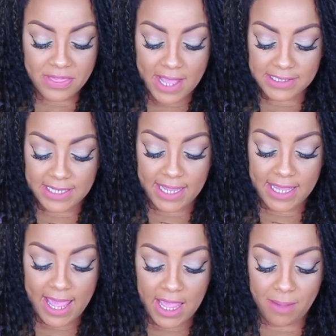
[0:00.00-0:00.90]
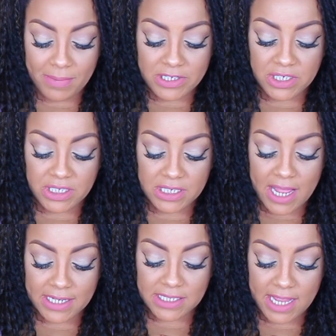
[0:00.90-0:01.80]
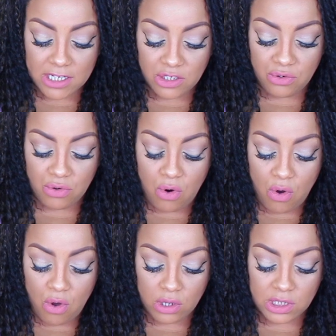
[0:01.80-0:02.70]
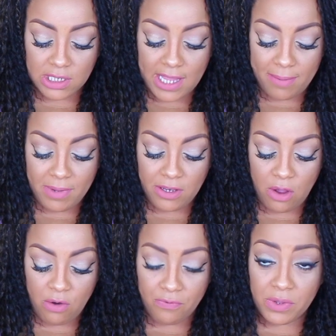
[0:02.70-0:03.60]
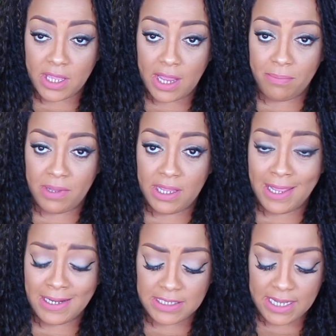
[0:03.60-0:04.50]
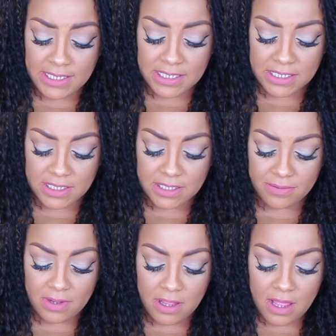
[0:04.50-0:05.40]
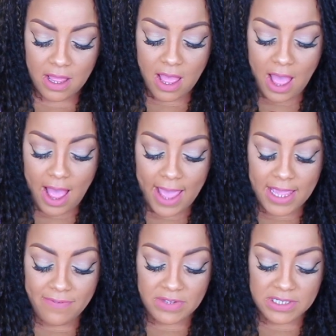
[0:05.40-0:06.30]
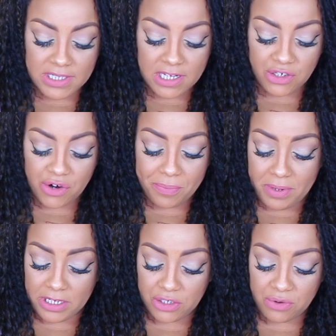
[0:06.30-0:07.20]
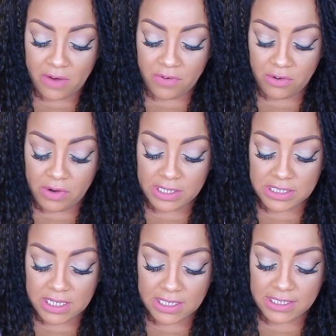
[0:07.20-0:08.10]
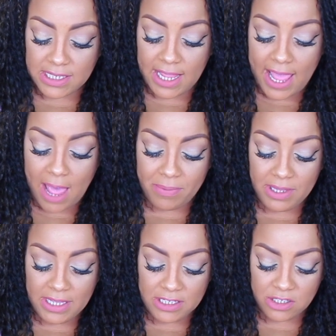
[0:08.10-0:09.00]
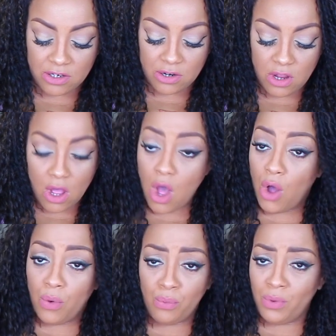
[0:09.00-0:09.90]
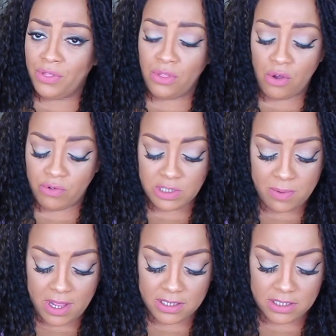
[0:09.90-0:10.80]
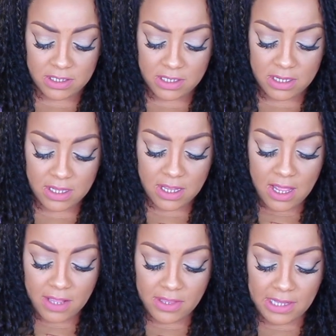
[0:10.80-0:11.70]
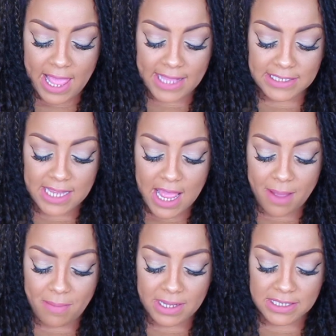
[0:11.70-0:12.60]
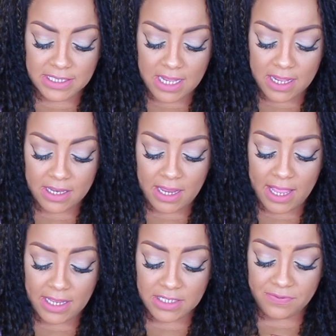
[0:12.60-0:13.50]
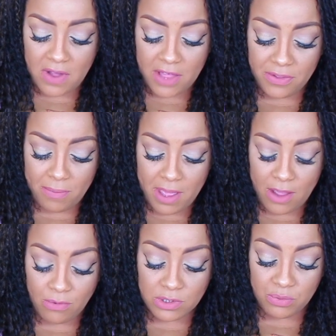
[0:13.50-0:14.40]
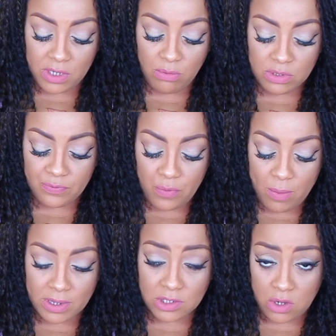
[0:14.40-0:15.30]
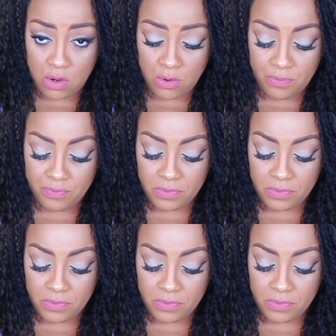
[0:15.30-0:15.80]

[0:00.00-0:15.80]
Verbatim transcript: That day came and she did not text nor call to let me know if we can be in attendance. I even sent her a picture of her grandson saying Happy Easter with no response. The last time my son and his father met was when he was four months old.